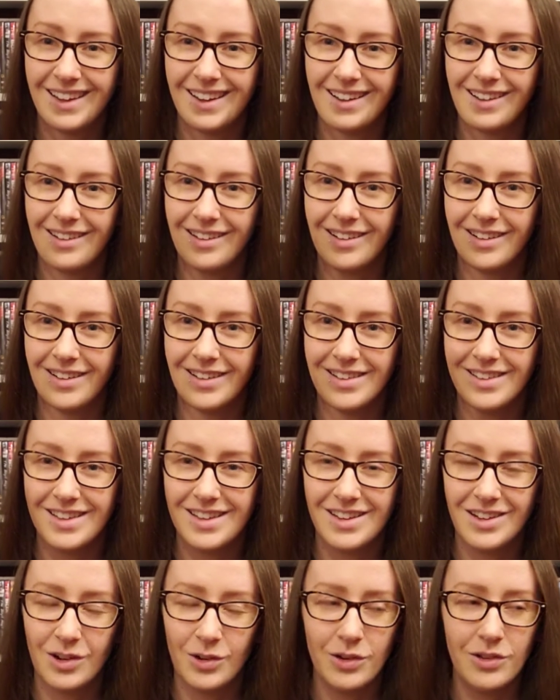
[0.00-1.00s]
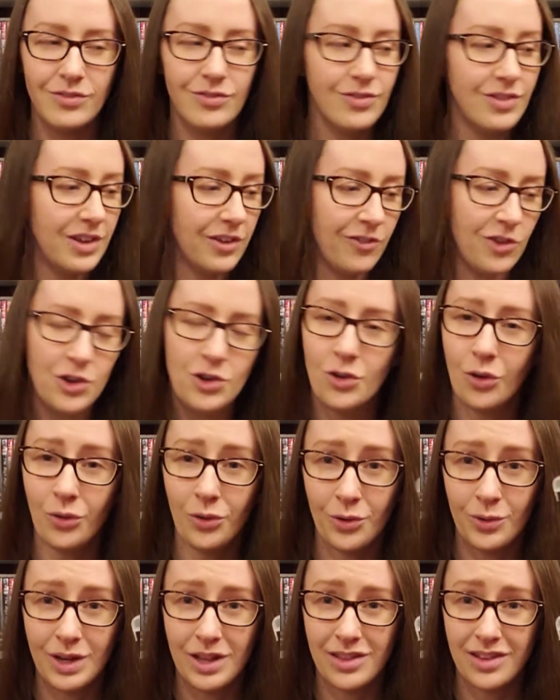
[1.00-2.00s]
You know, if you don't
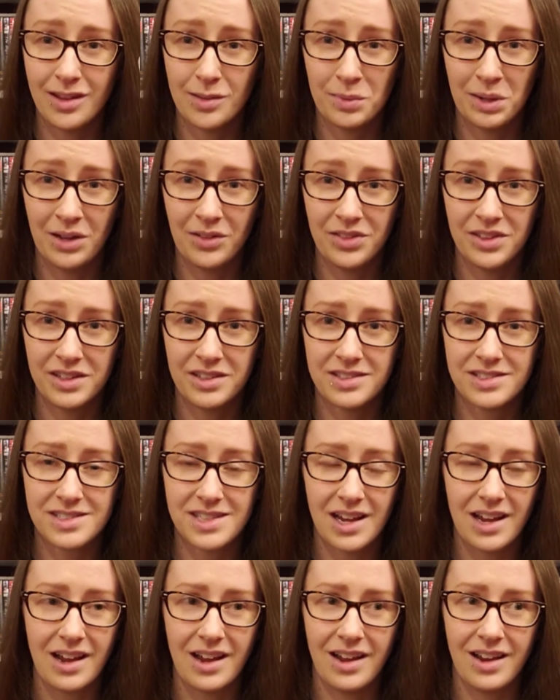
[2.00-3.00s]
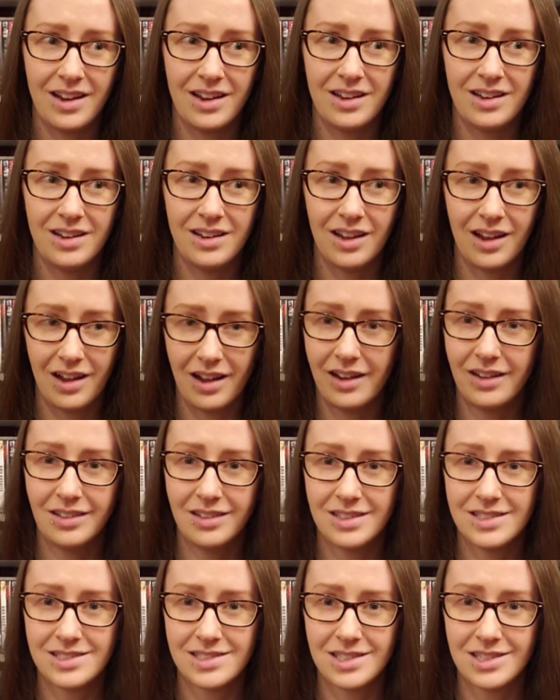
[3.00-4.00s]
know anything about this, I
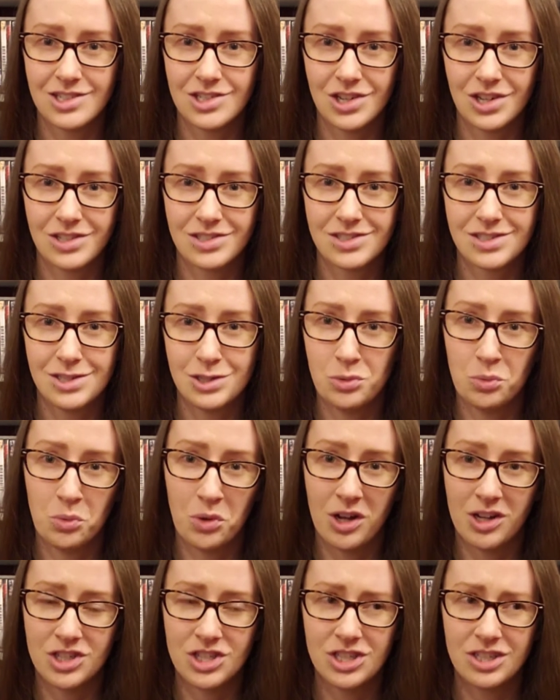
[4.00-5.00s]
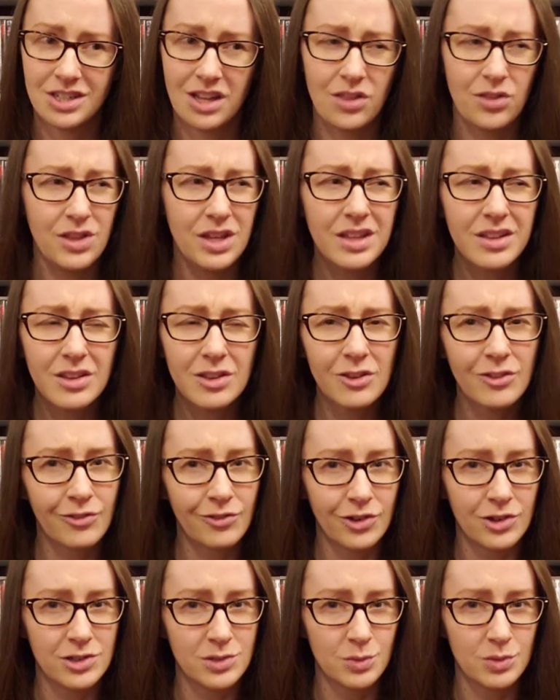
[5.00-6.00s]
highly suggest you watch it. I think that the
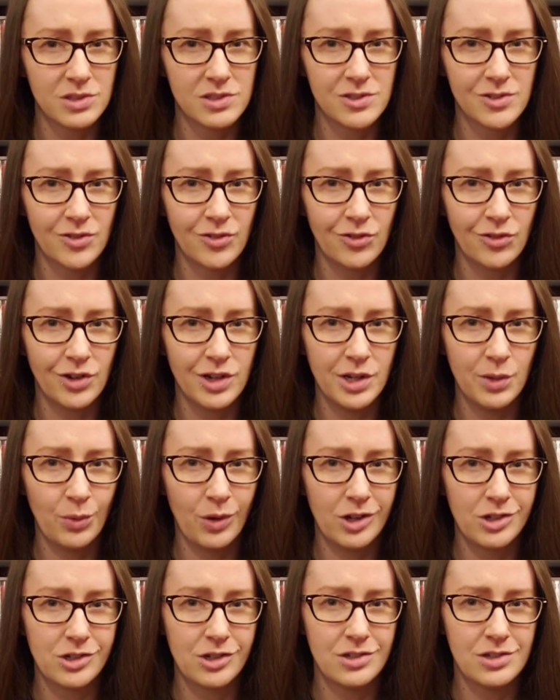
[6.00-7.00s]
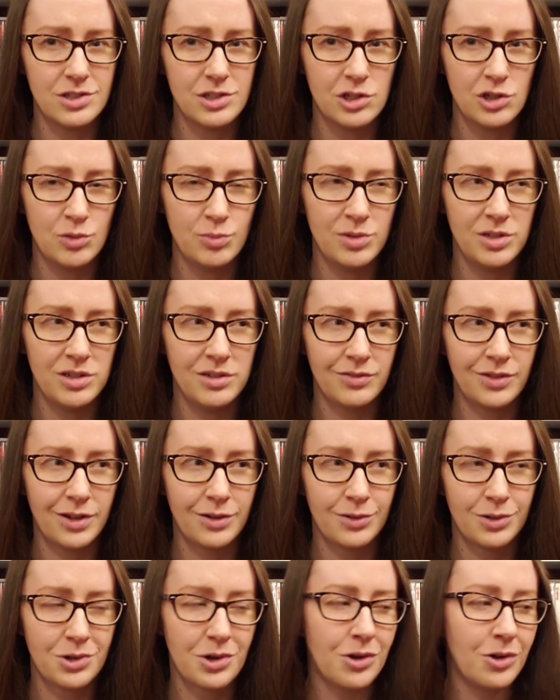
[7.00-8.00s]
first one's free to watch on Tubi, if I
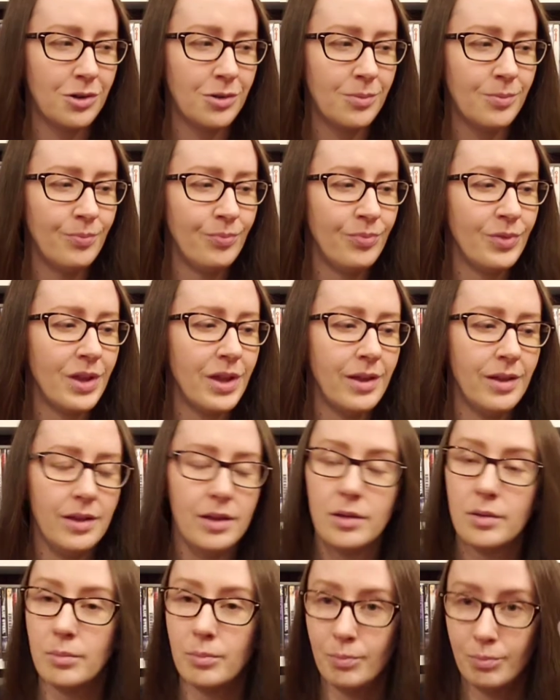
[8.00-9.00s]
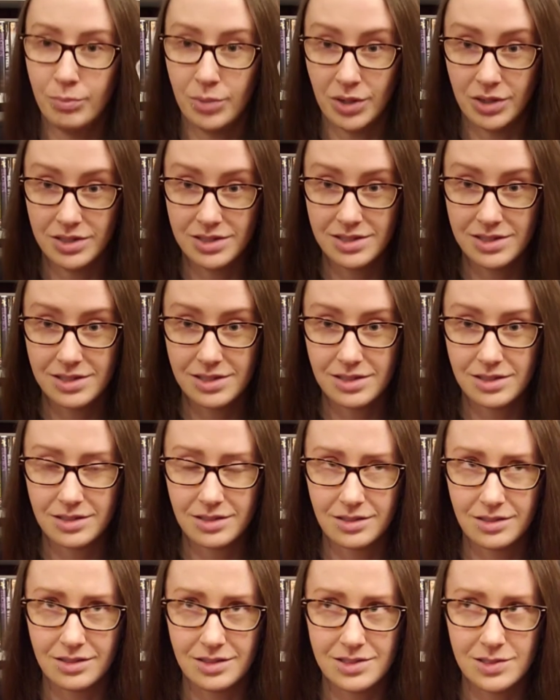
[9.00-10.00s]
recall, but
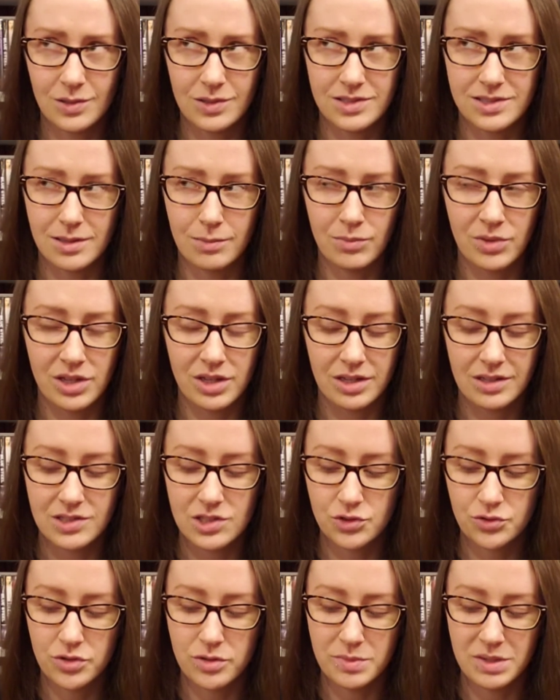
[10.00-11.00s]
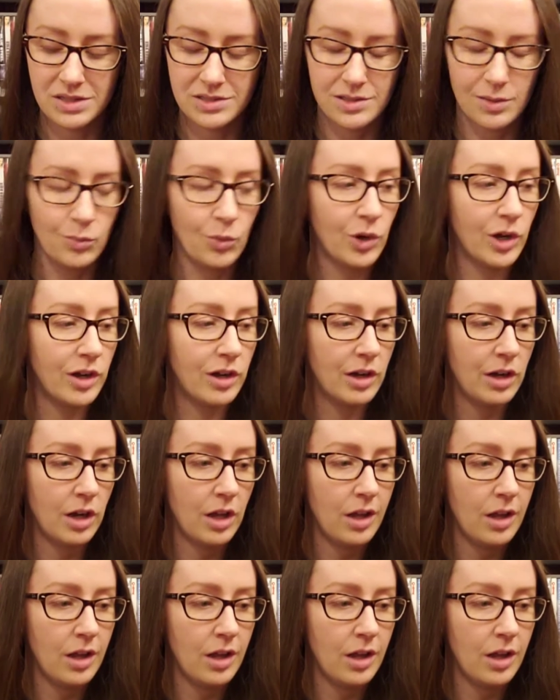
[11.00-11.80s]
it's on something, it's streaming somewhere.